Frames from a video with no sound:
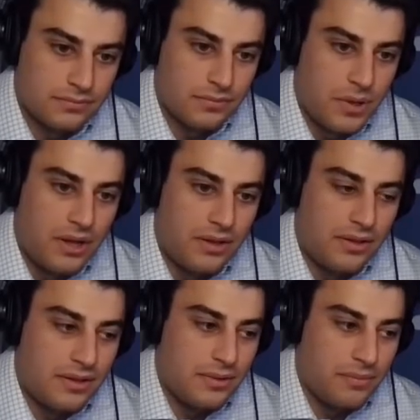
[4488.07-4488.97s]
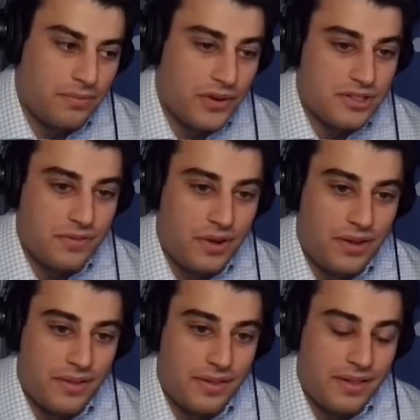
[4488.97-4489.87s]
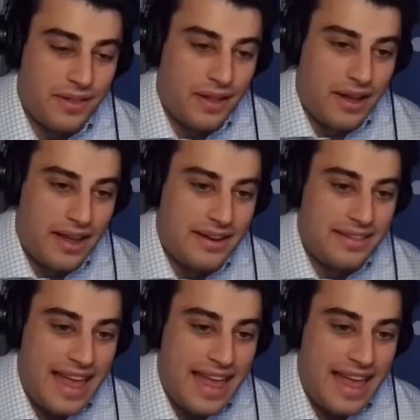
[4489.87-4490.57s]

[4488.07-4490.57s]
Well, first of all, in